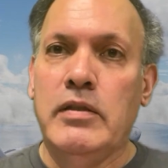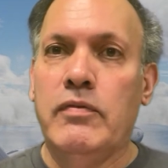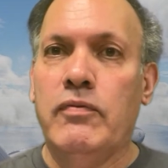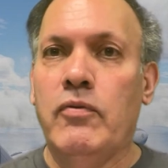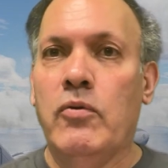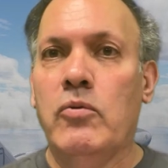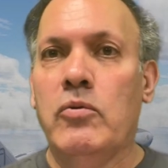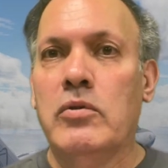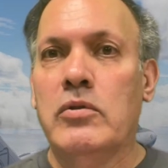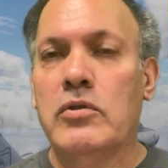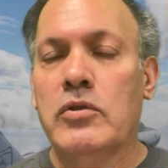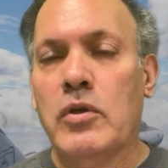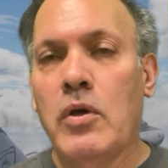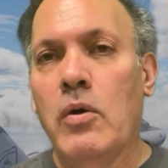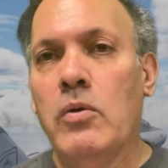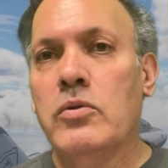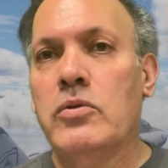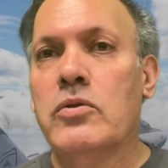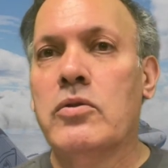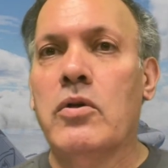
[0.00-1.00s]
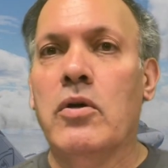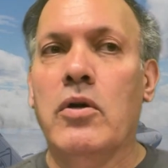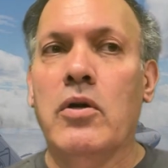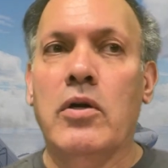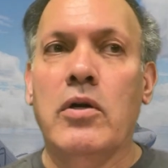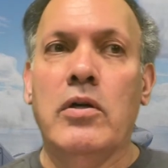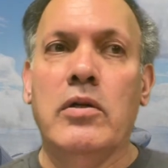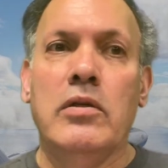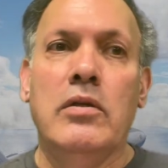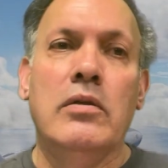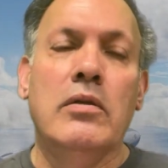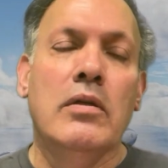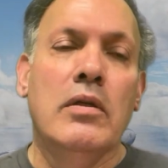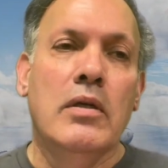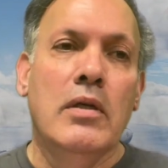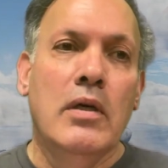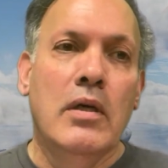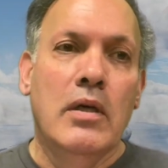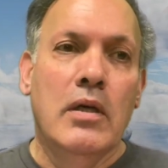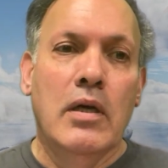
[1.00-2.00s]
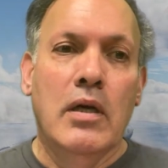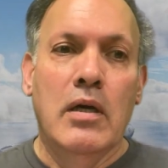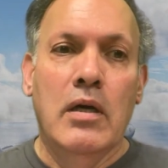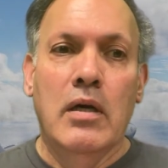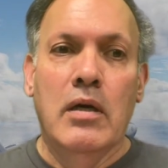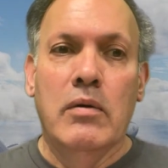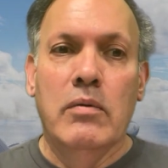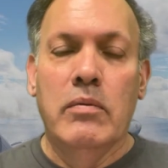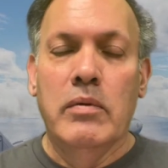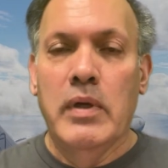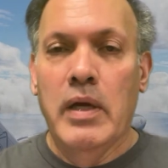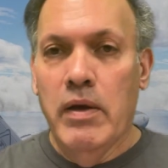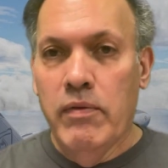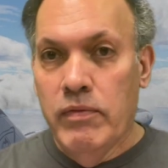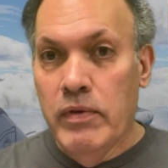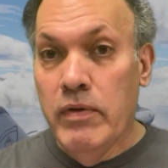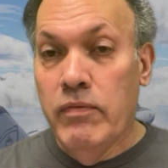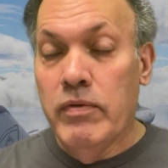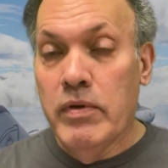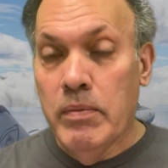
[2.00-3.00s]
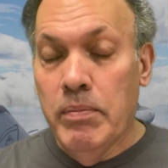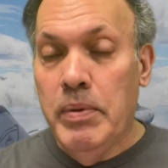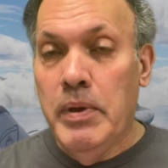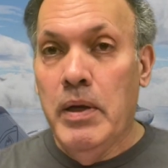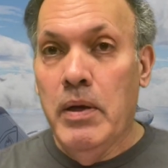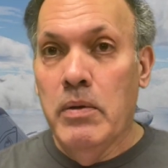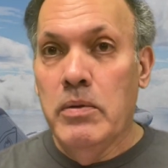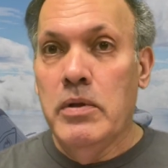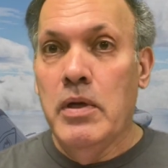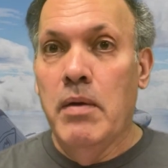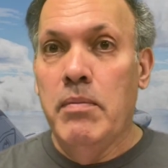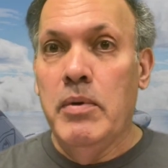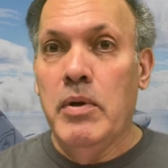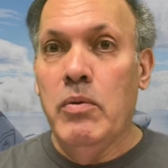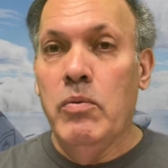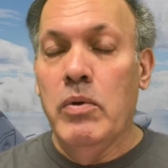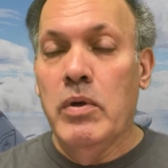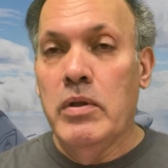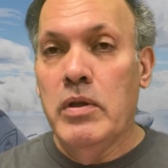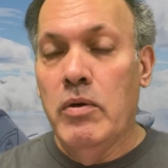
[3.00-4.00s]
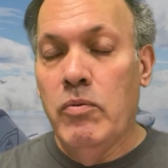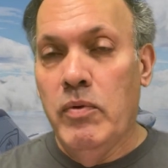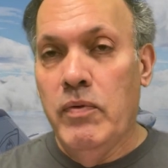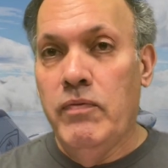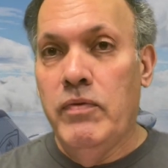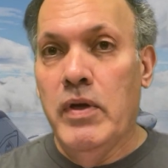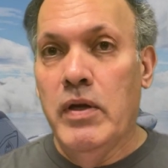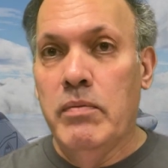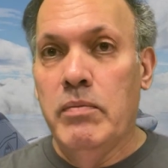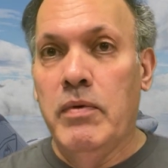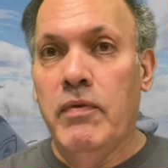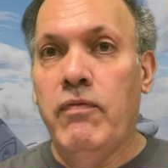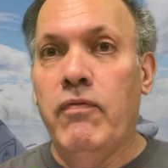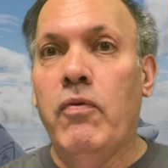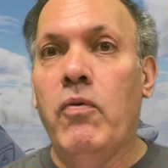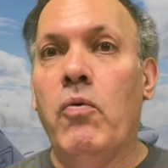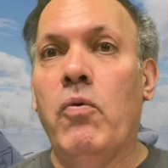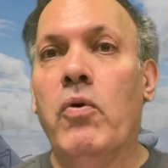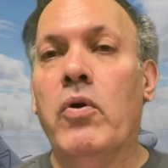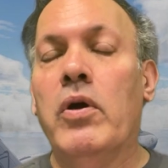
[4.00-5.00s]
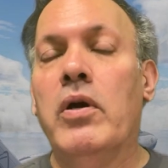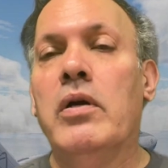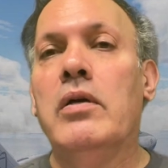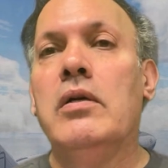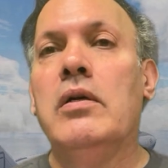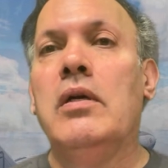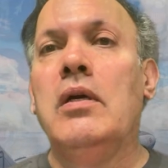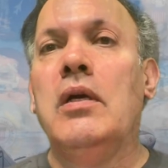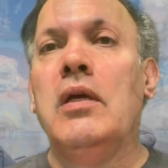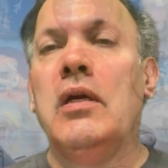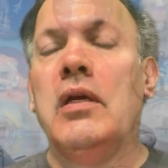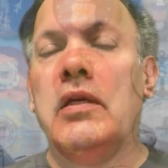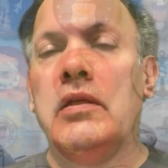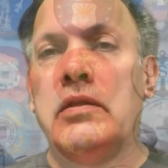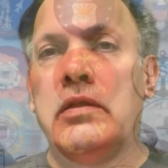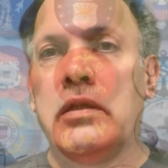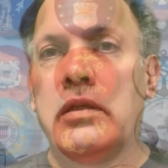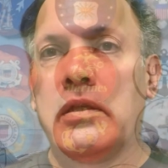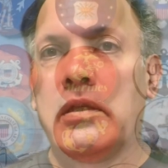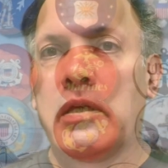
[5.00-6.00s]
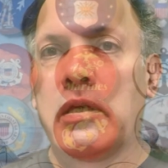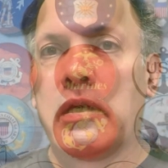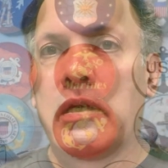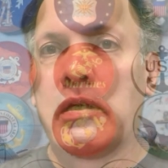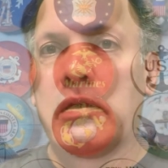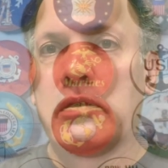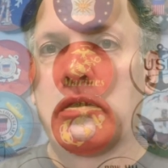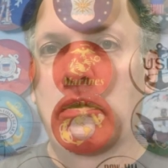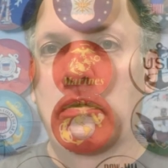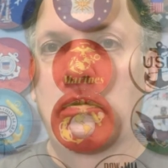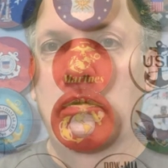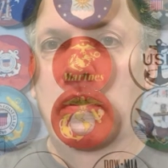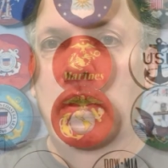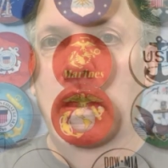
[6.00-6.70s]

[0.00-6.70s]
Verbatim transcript: Force, Coast Guard. We have even a POW one that we've done before. It's in there. So,